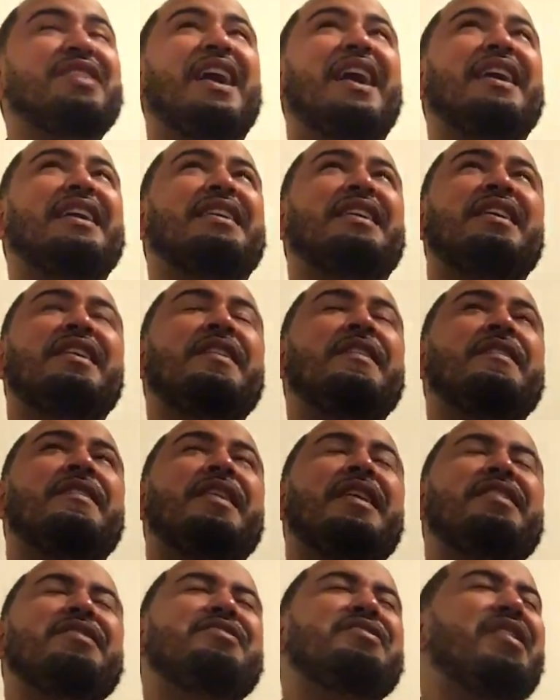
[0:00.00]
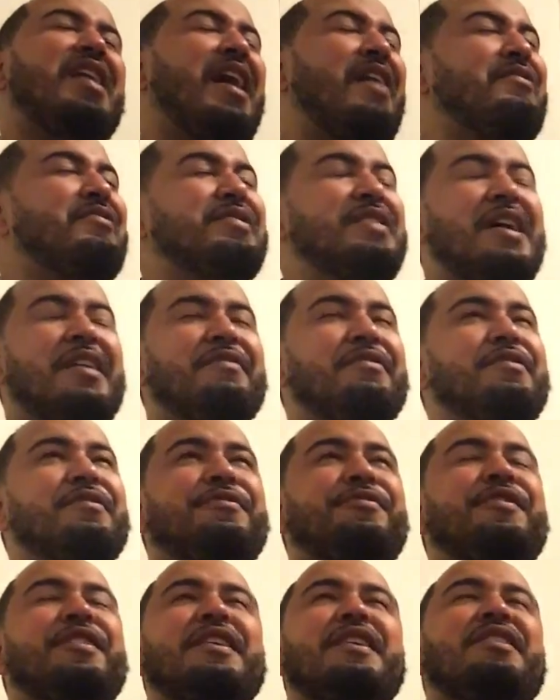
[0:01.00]
Like, you know, I would never
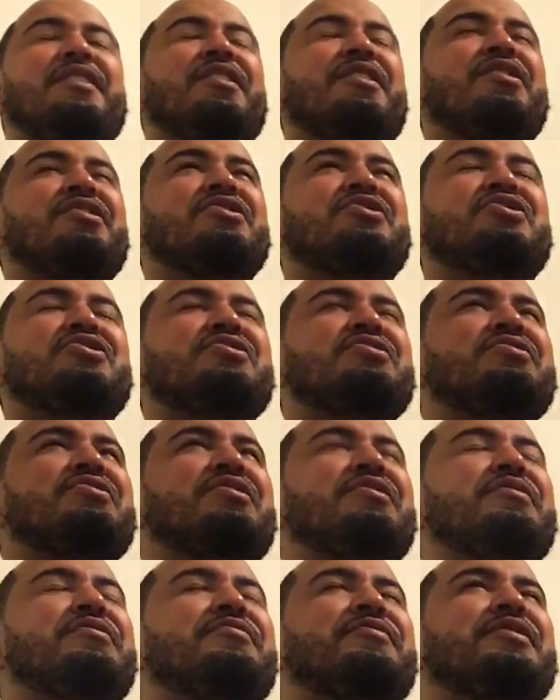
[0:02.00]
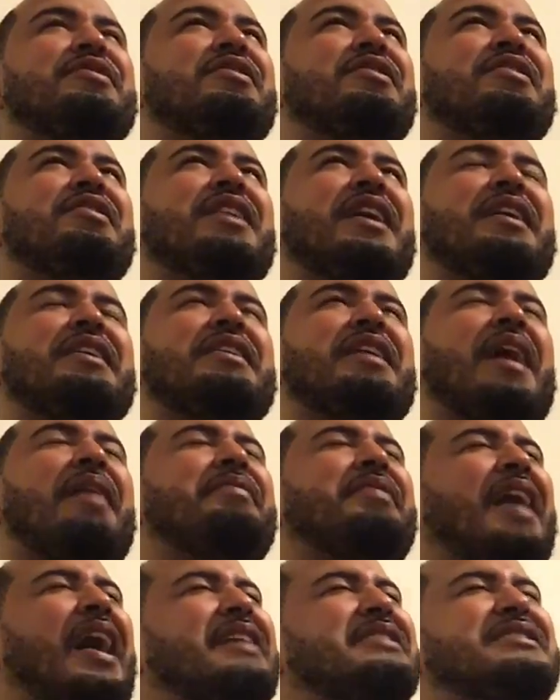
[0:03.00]
freaking hurt you or, you know, like,
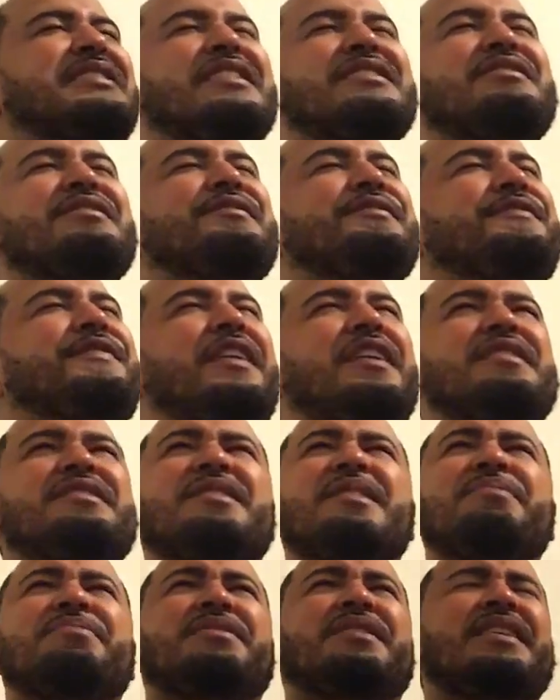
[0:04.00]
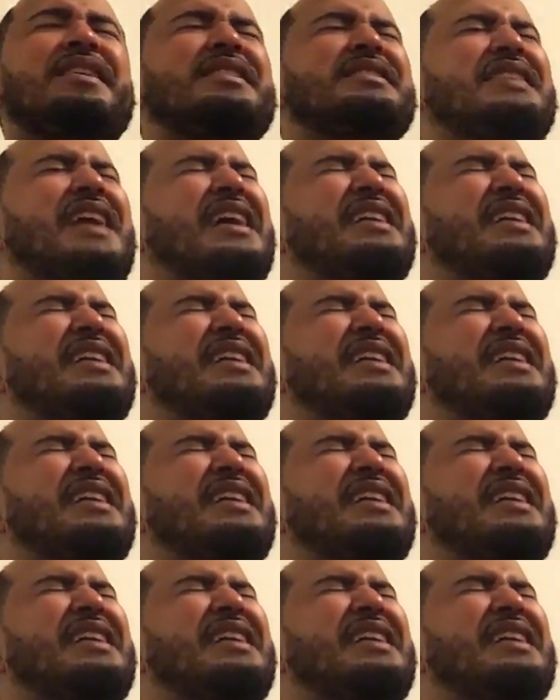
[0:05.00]
I, I said some fucked up things.